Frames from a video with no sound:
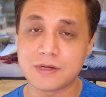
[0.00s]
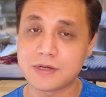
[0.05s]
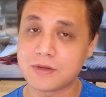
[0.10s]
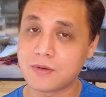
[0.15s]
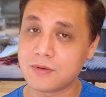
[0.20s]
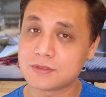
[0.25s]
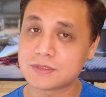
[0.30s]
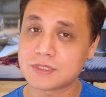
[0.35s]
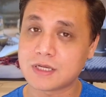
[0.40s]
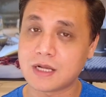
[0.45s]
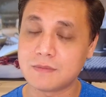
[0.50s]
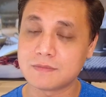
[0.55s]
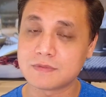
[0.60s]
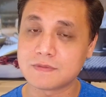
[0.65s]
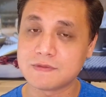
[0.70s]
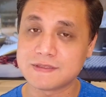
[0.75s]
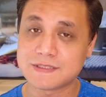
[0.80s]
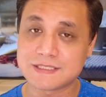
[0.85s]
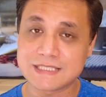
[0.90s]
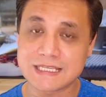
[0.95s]
it also comes
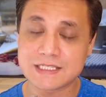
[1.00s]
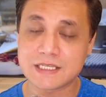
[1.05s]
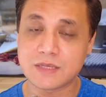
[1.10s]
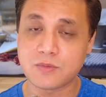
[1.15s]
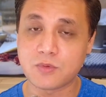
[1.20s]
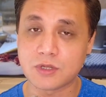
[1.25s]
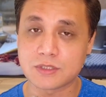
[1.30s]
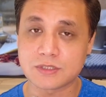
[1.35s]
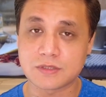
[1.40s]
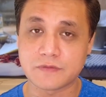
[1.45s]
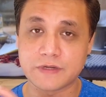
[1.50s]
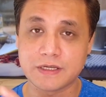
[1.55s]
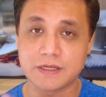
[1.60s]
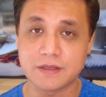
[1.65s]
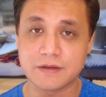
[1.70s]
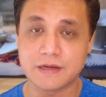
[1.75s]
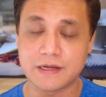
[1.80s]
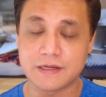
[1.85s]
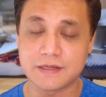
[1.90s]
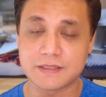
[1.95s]
with 60 watts of
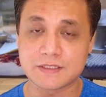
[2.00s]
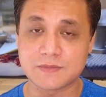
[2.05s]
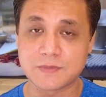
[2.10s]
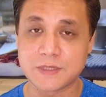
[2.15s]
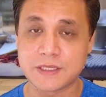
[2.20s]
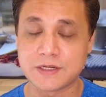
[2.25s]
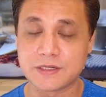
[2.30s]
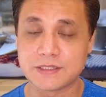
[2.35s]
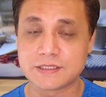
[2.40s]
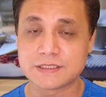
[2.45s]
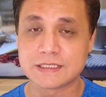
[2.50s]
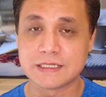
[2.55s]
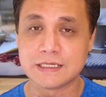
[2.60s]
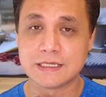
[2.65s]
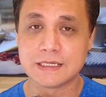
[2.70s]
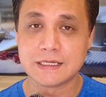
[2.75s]
integrated speakers,